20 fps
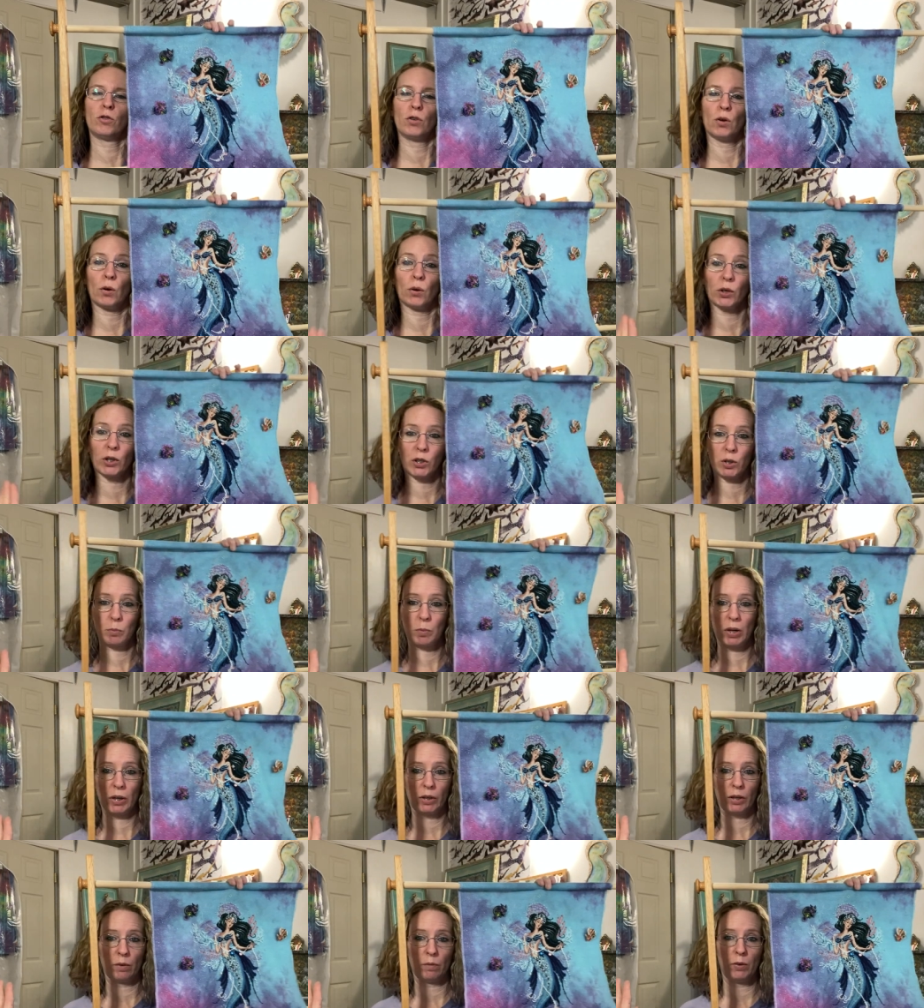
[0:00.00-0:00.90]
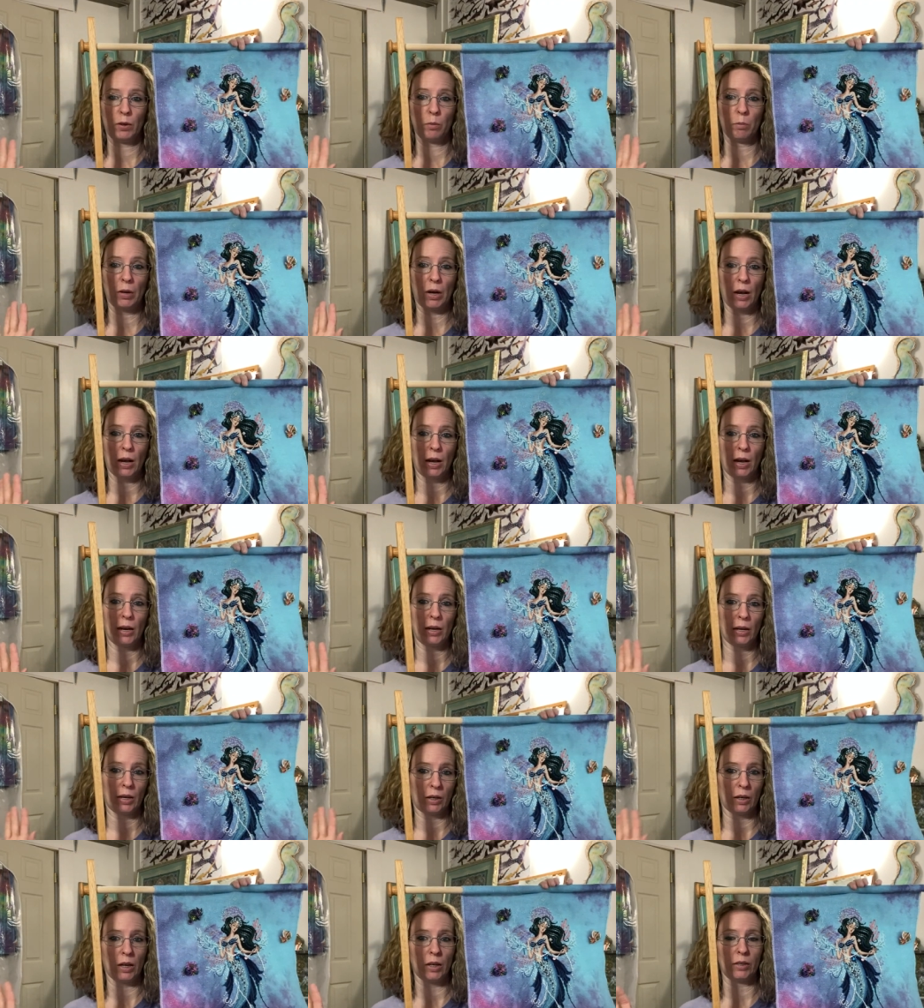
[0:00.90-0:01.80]
Don't expect if you buy
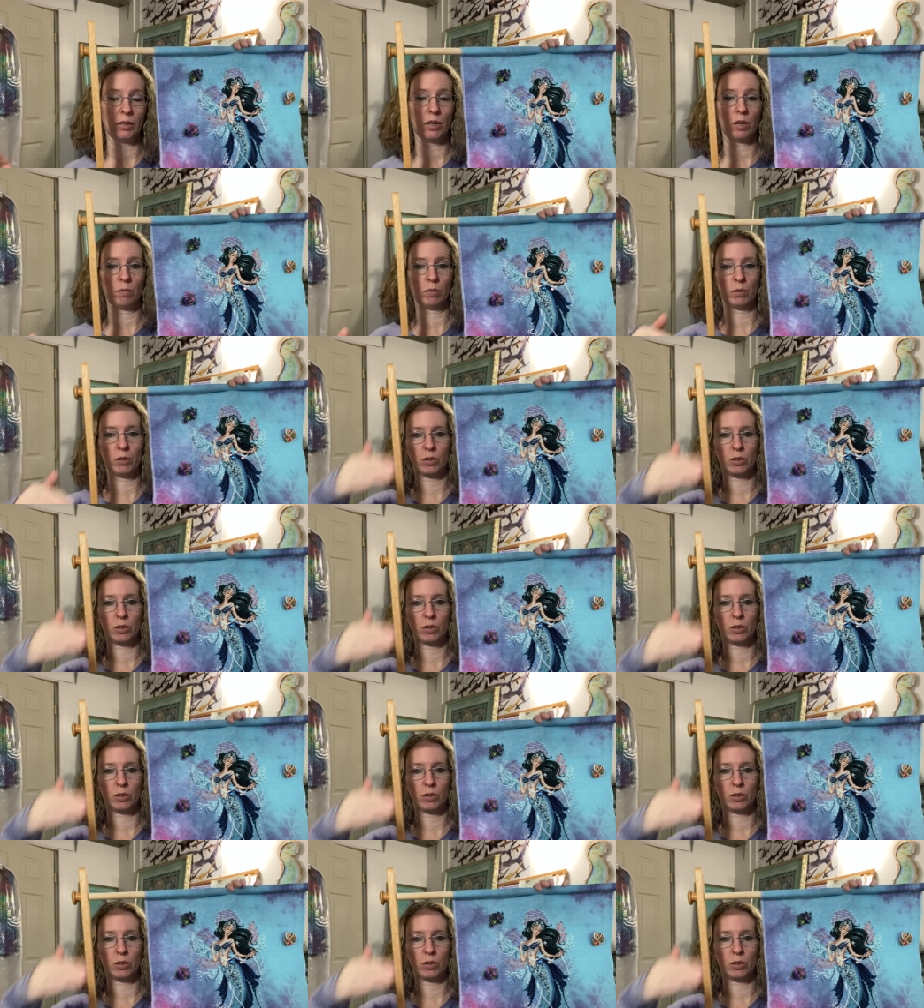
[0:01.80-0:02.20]
Hecate for